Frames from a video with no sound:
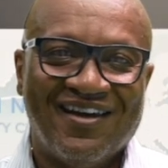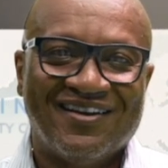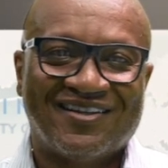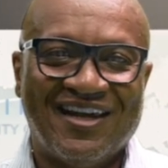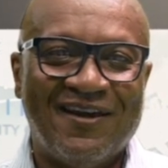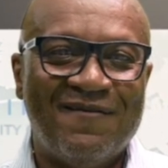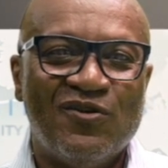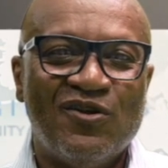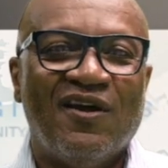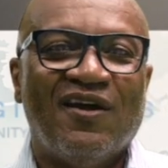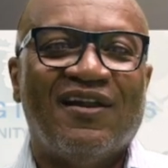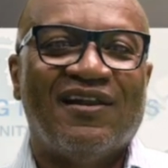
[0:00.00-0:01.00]
See,
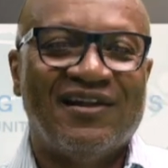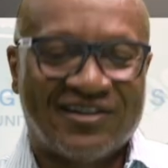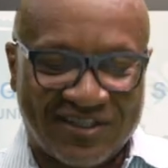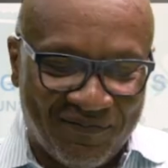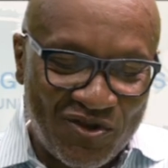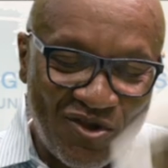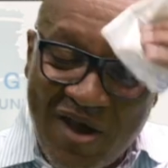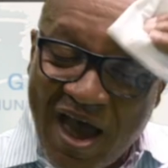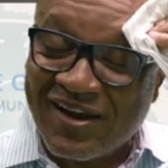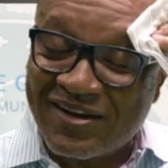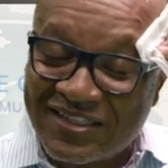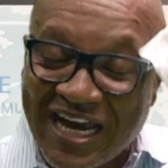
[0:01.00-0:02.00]
listen, you got
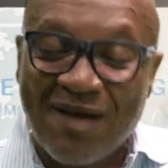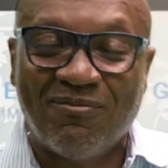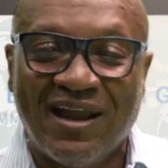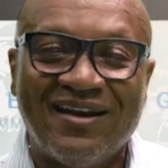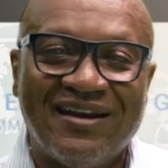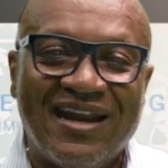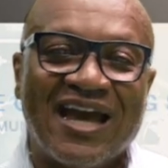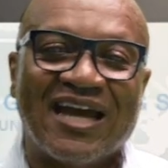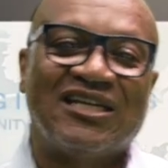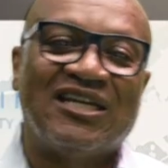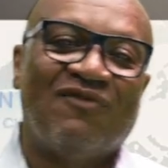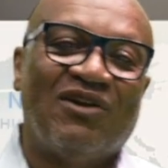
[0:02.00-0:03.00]
to stop letting
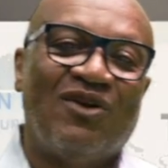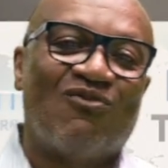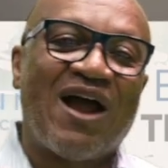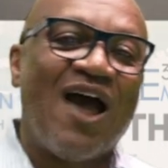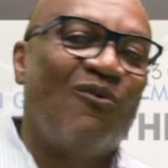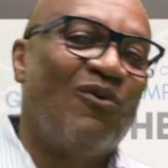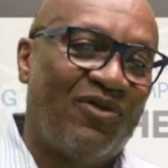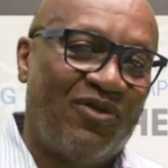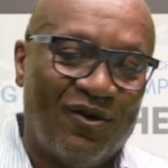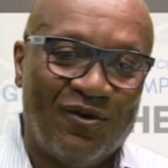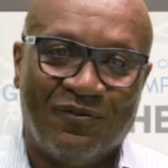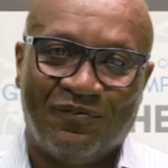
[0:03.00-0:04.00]
negativity ride with
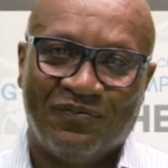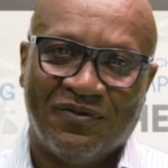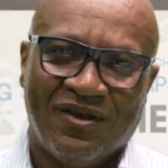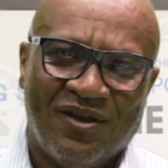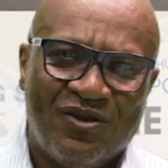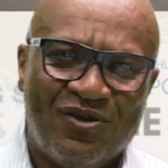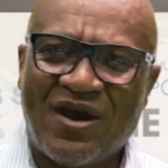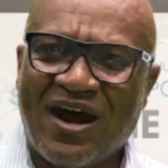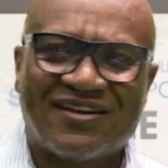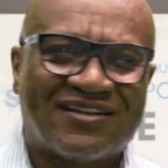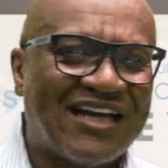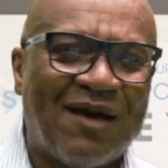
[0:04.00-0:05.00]
you. You got
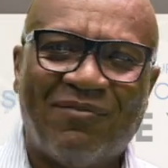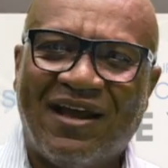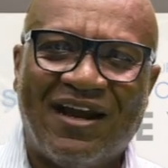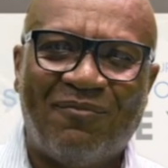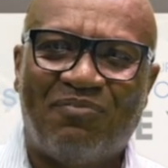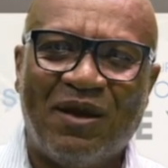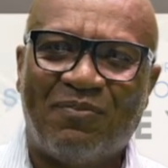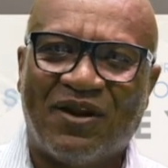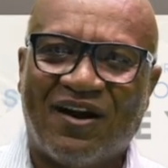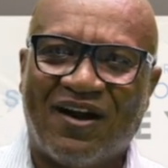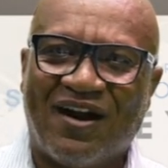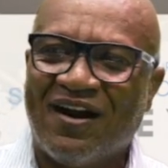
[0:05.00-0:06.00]
to stop letting people
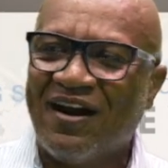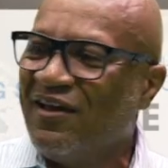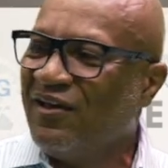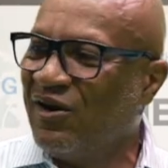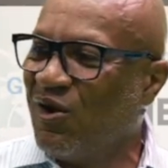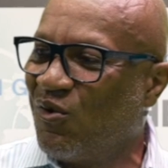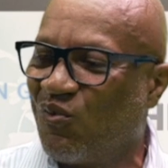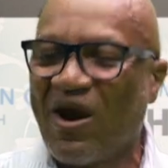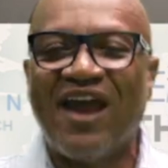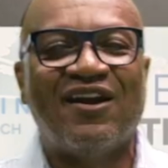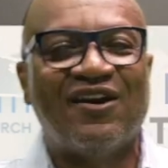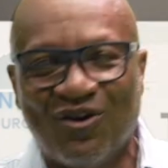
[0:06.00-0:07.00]
that are, you know,
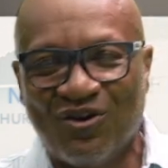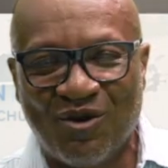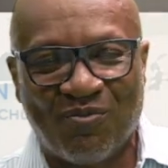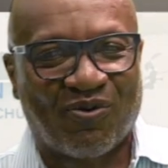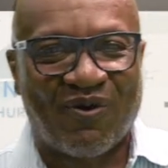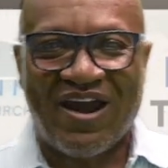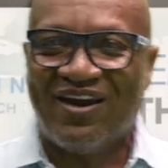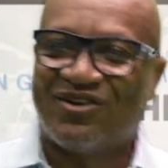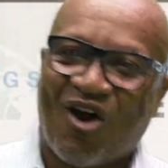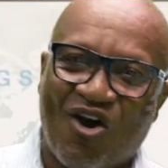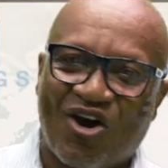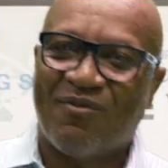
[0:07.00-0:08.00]
raining on your parade,
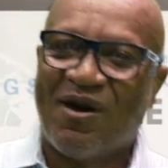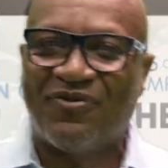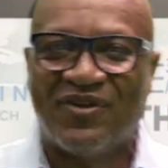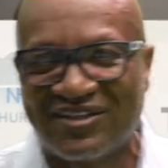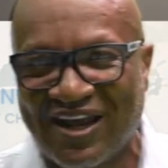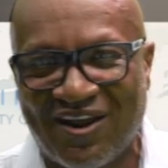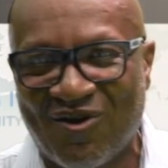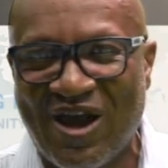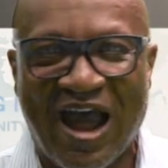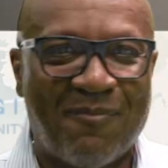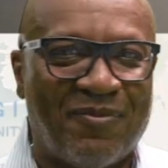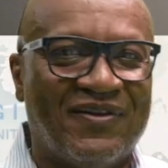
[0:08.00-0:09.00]
talking about this ain't going
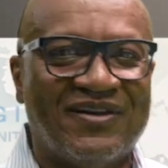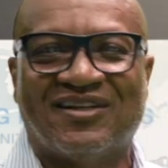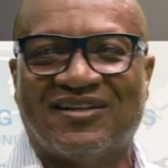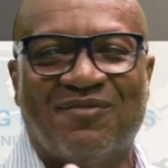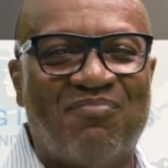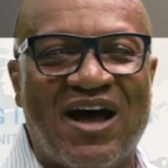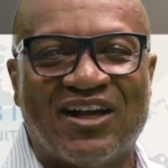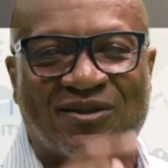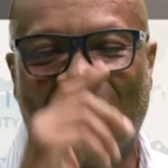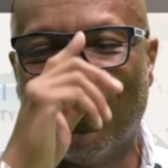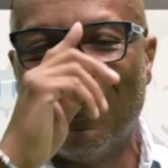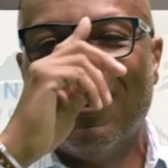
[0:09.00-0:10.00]
to happen, this is
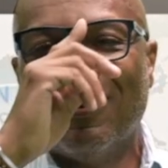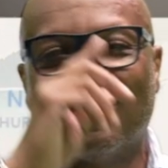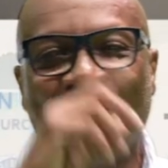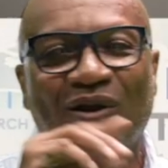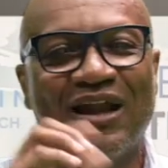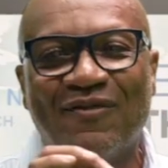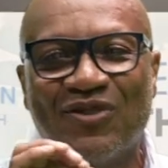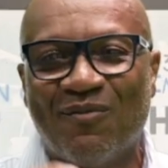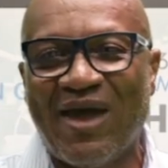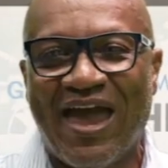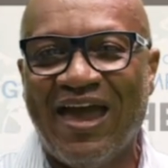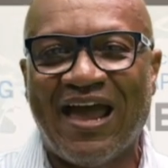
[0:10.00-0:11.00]
impossible. Don't let them
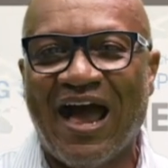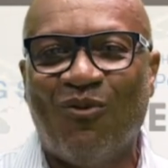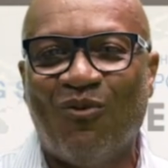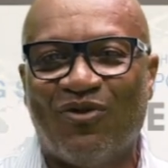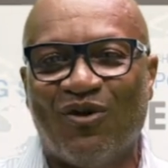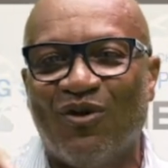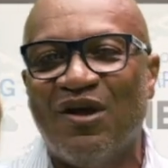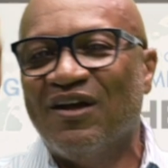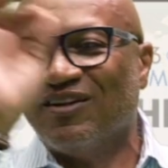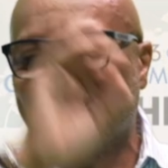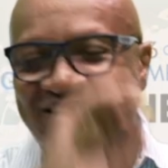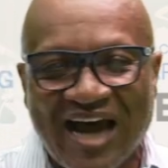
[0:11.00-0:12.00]
hang out with you.
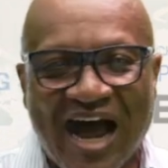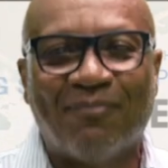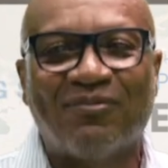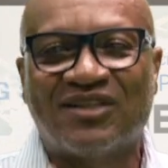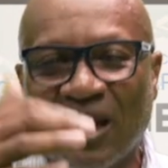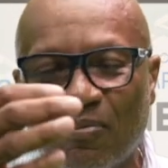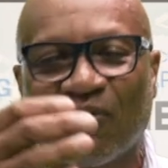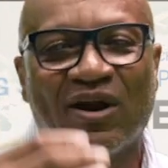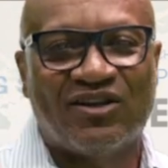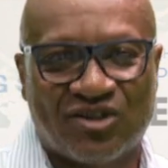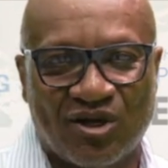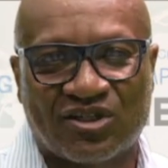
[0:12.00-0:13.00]
Stop.
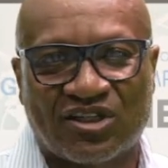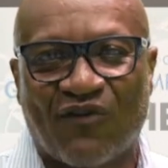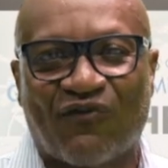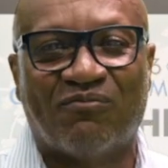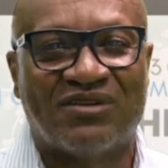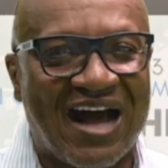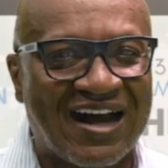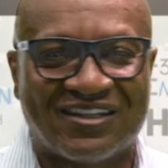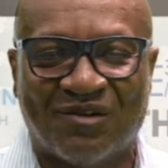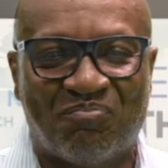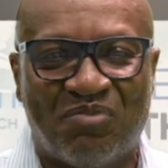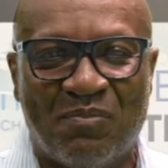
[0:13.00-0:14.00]
Separate yourself from
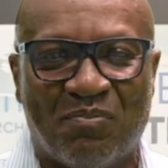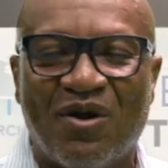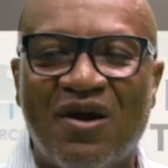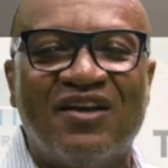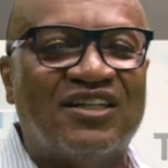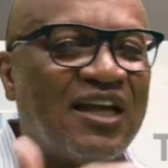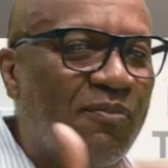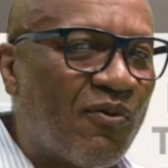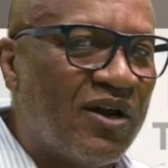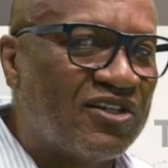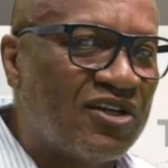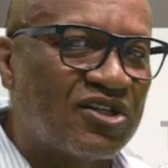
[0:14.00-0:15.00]
toxic people.
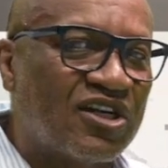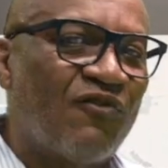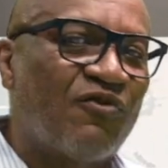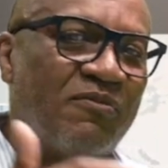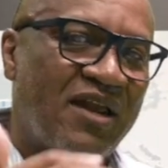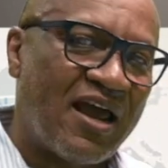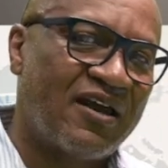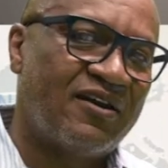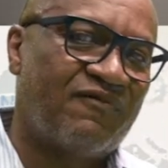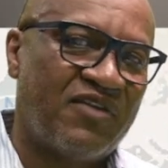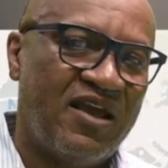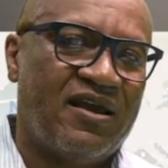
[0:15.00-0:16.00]
Separate yourself from
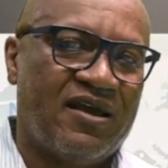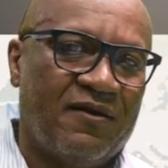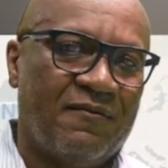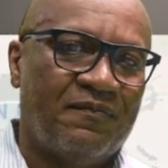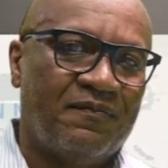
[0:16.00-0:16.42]
negative thinking.